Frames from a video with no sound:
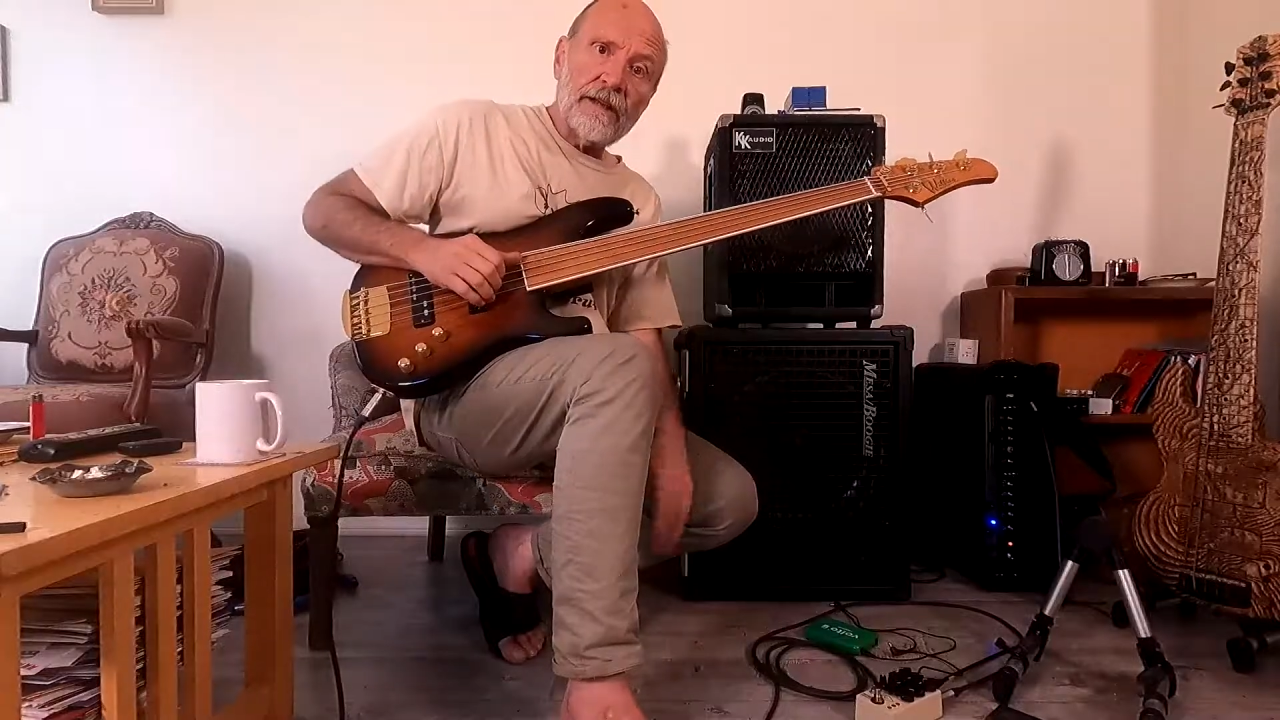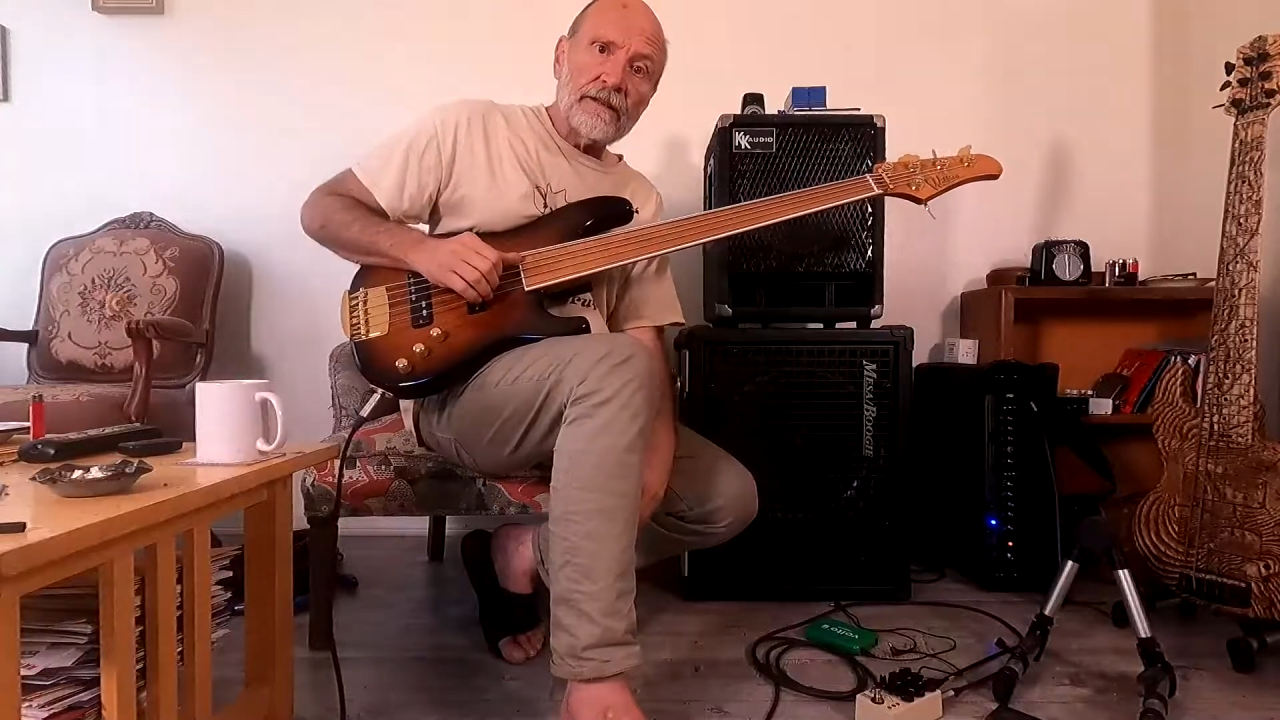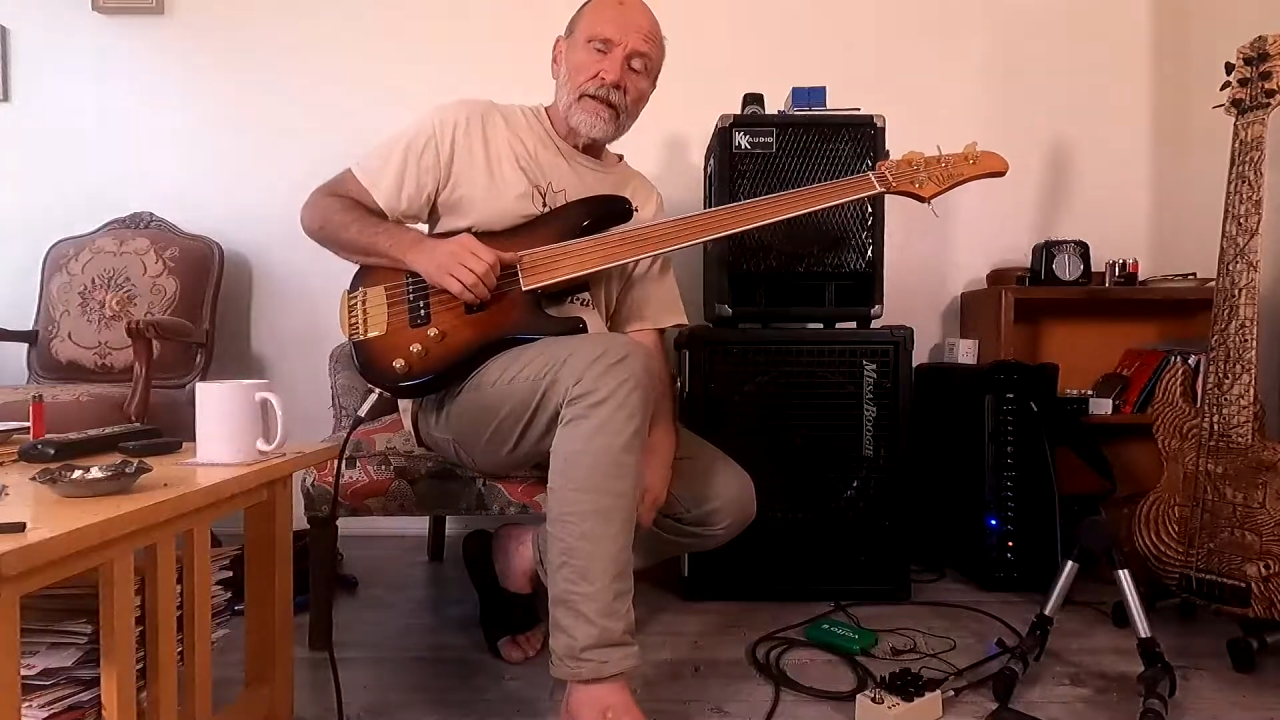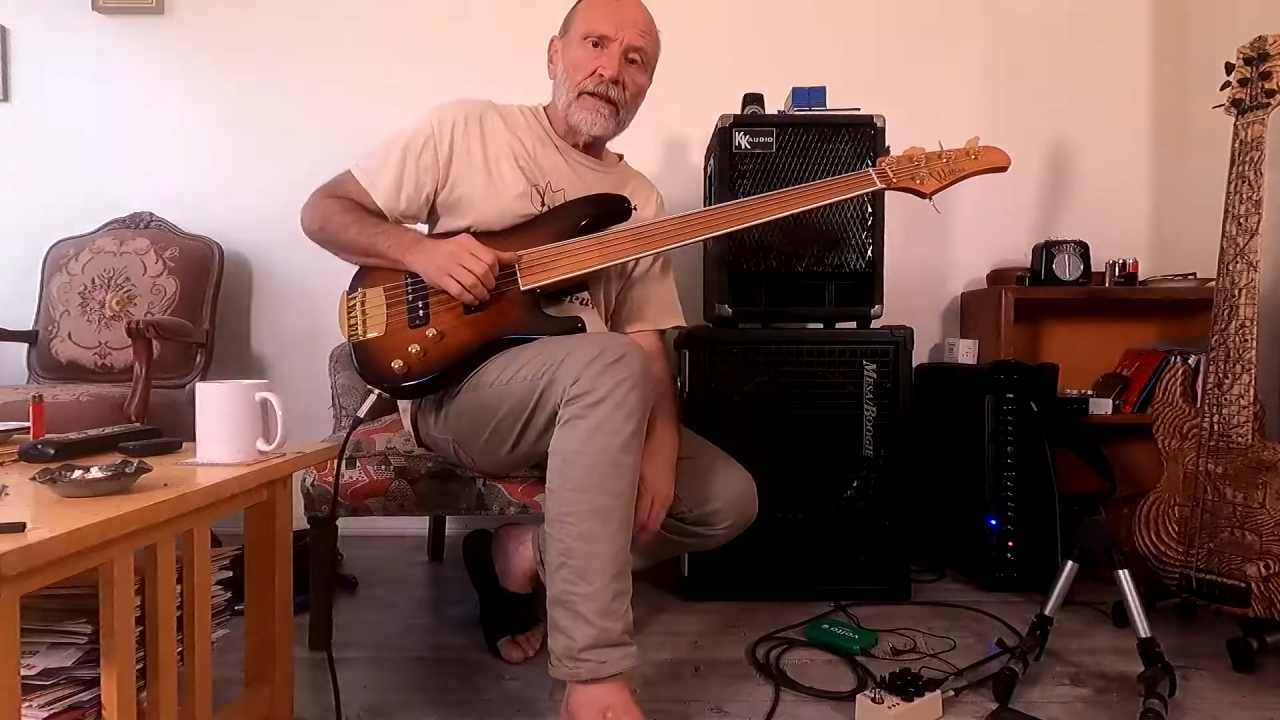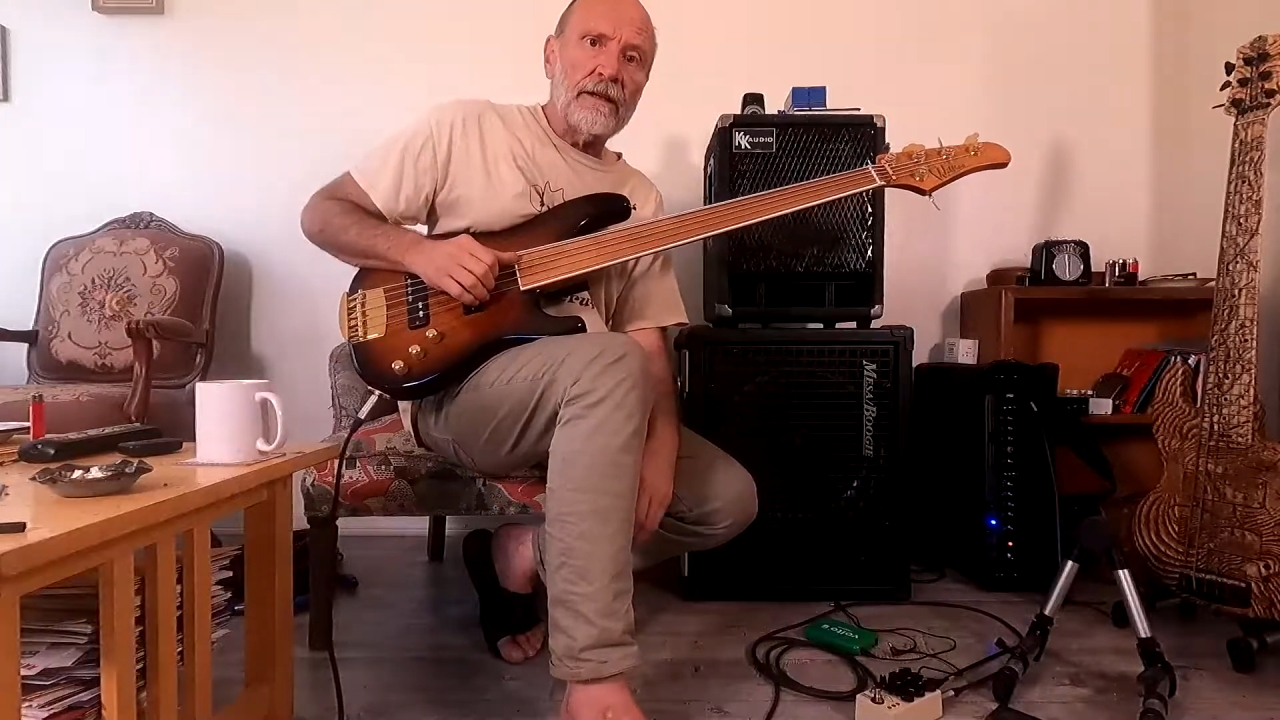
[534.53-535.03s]

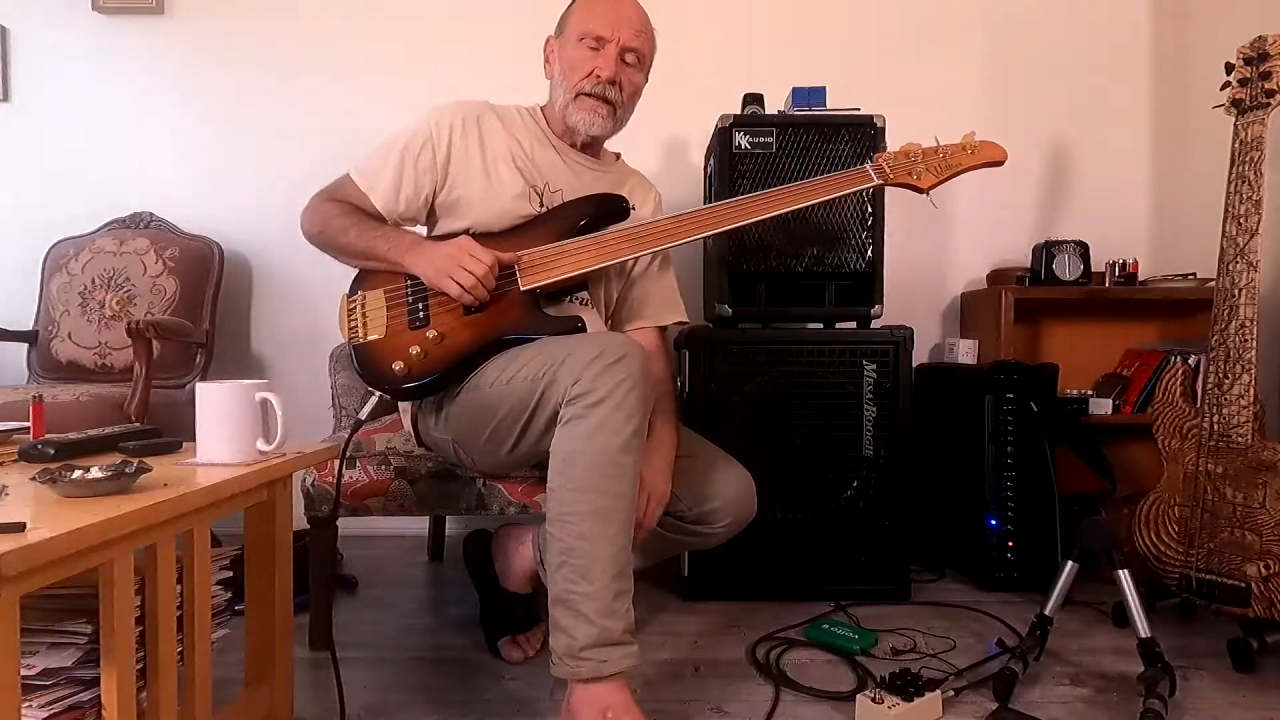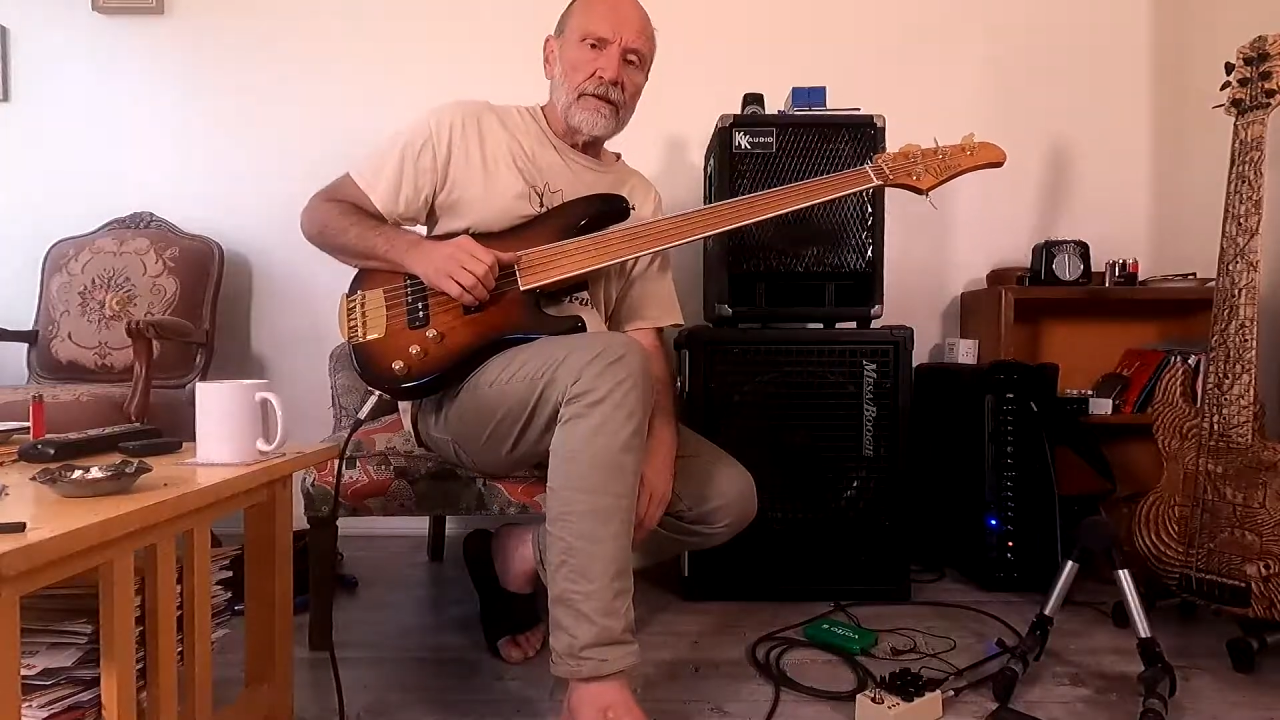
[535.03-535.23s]
technique,